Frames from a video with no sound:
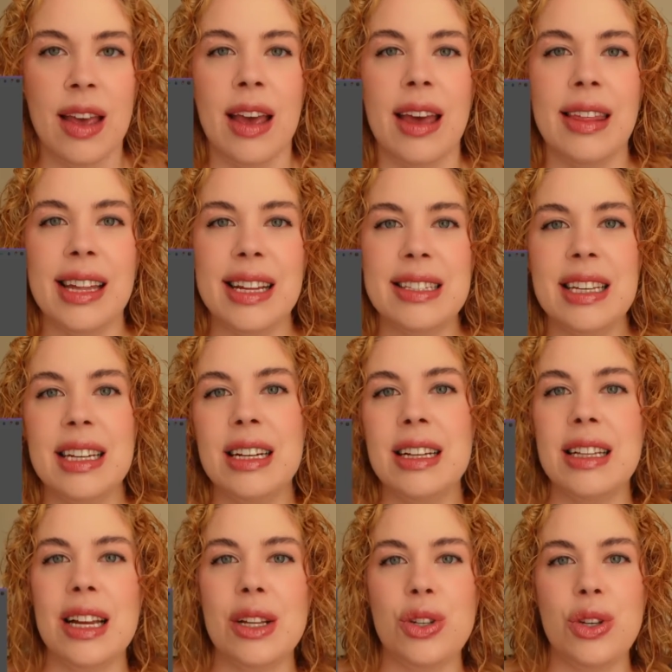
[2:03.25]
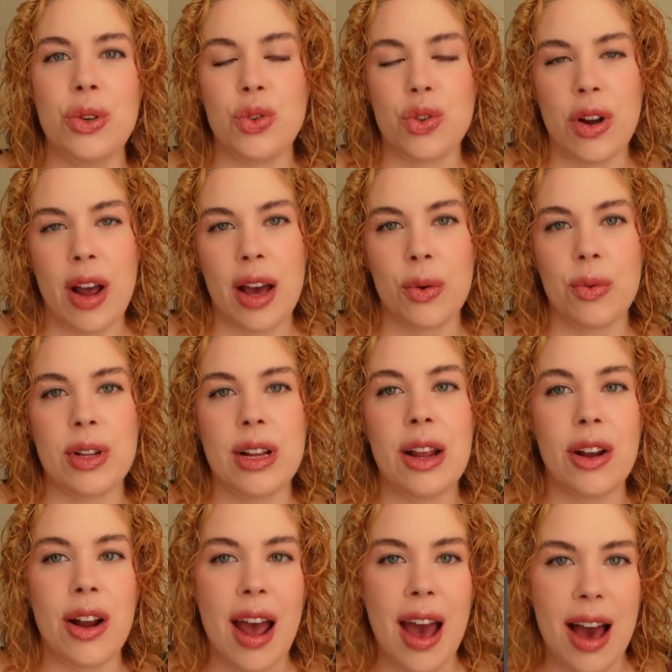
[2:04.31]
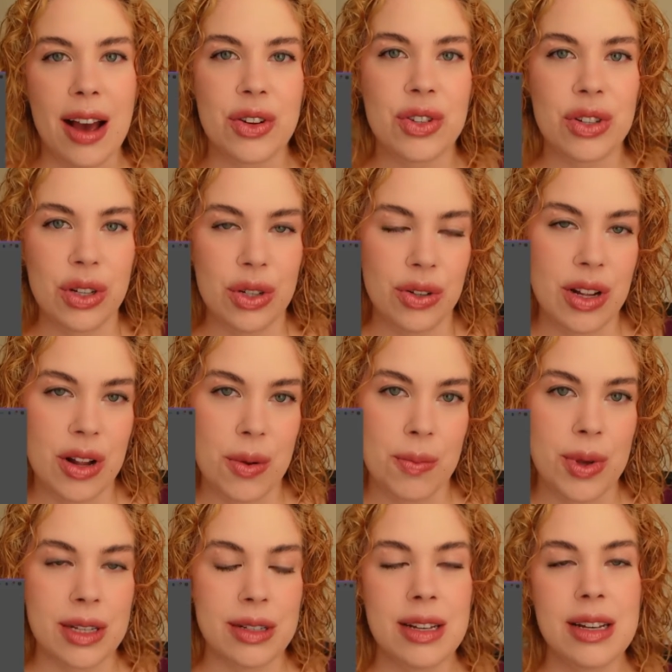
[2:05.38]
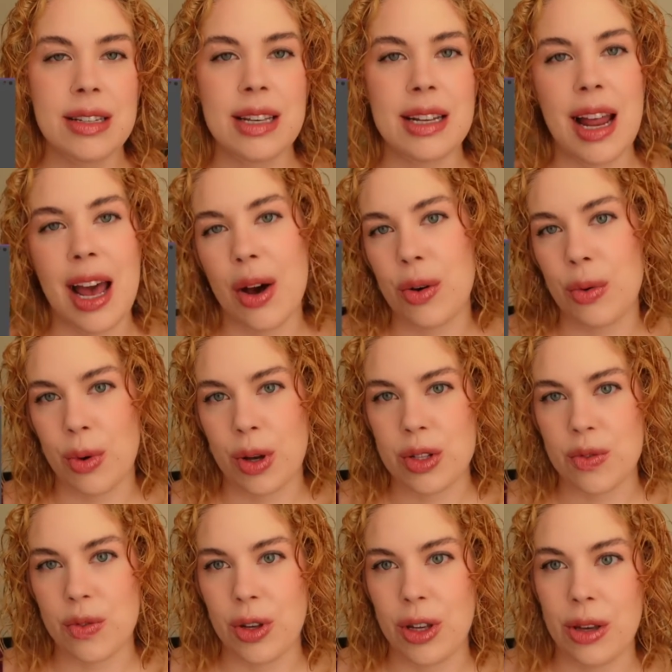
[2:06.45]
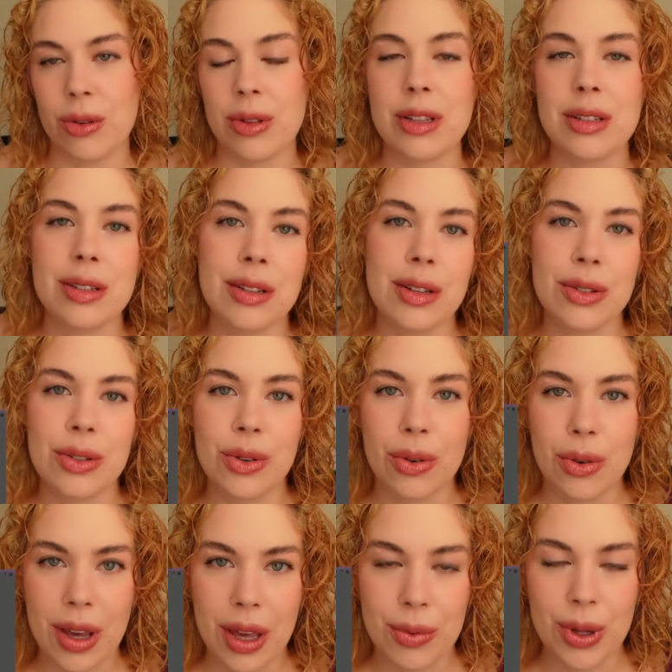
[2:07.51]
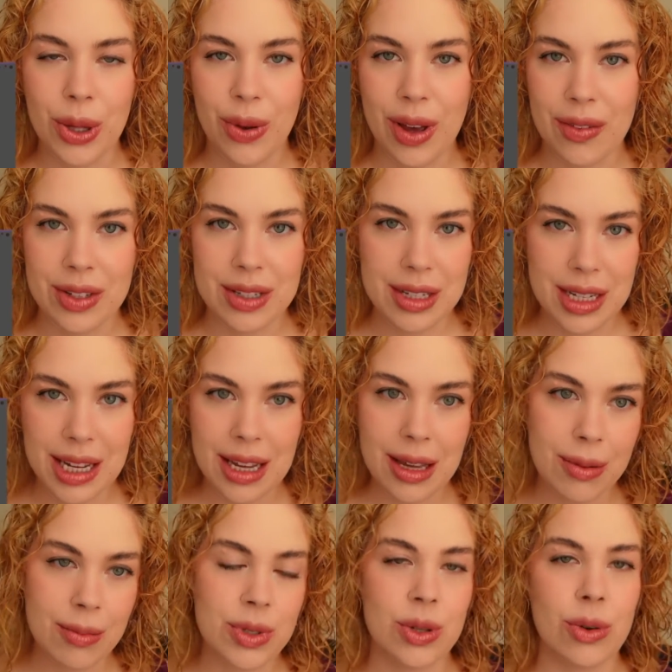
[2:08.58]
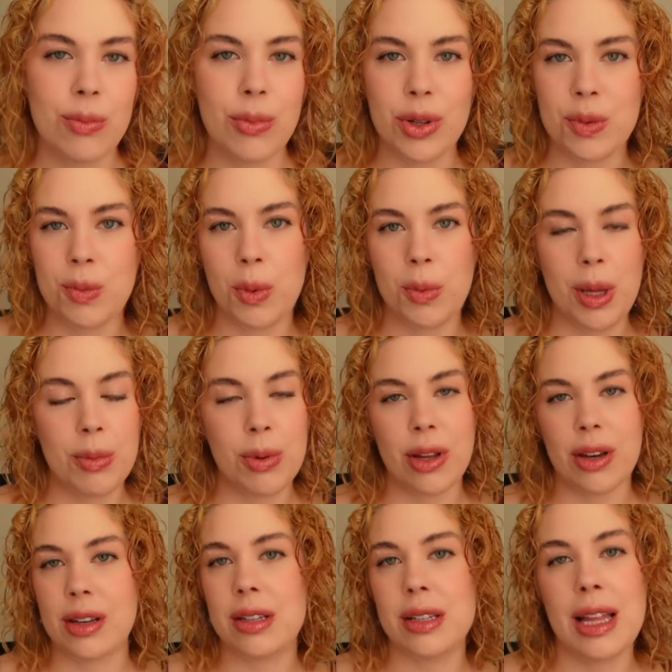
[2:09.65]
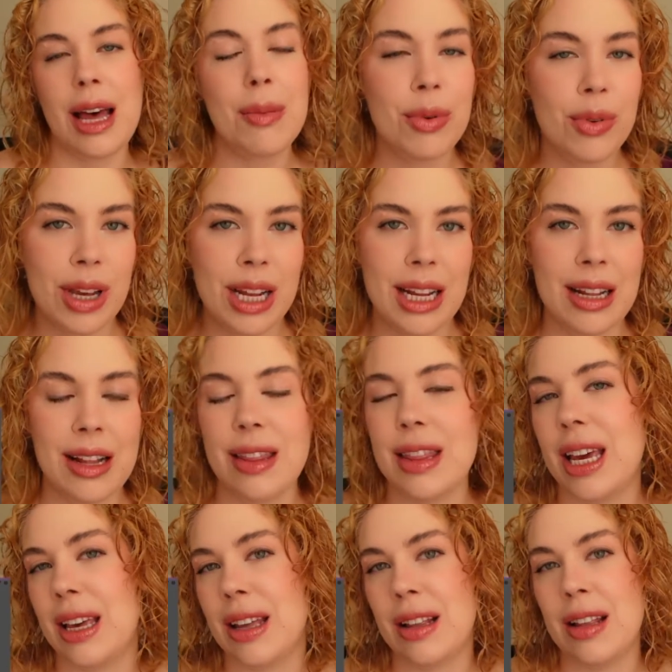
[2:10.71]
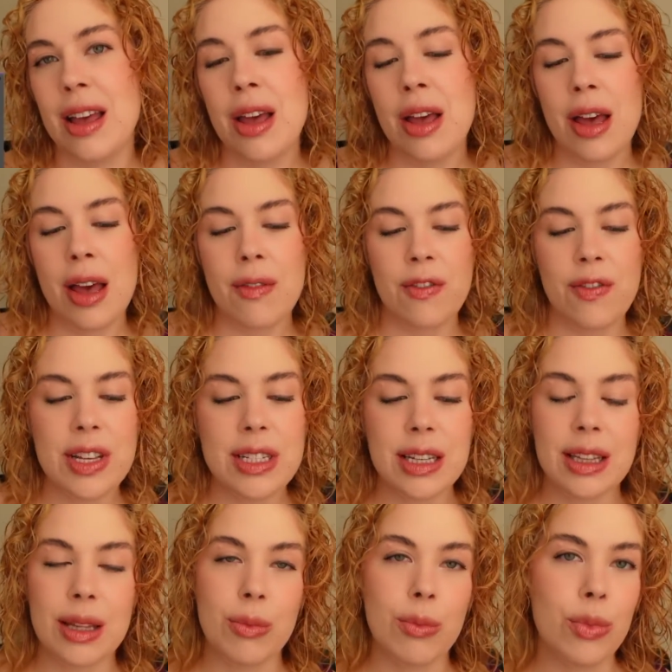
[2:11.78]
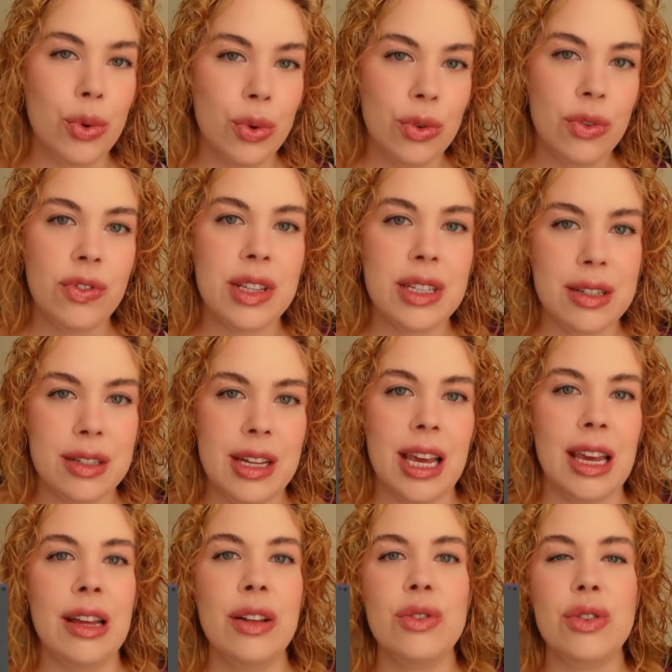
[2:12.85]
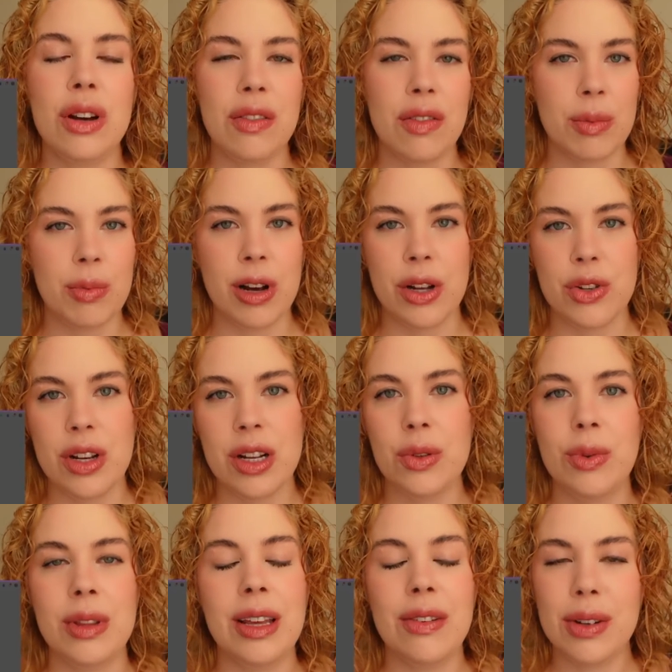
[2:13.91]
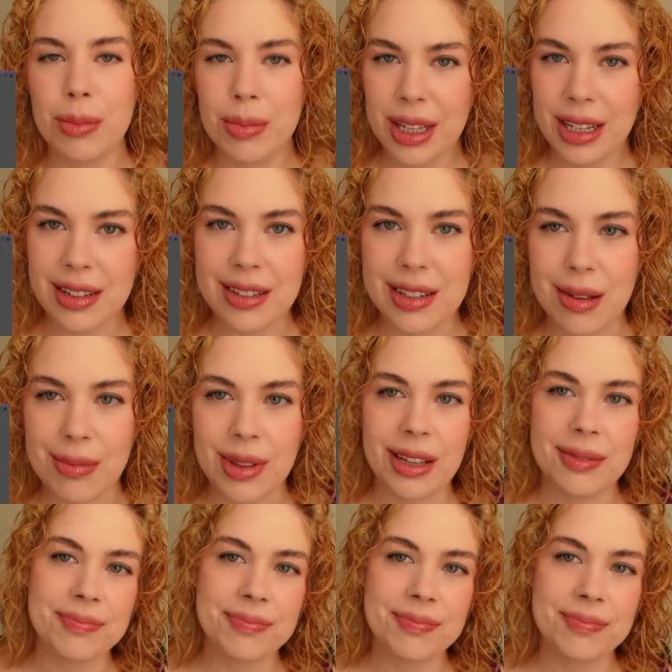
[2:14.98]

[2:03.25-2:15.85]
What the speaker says: And that's going to let you track what you're actually doing in your business and how it works for you. This is also great when you have a team, so multiple people are collaborating and they can physically move the stage of the project when they've completed something.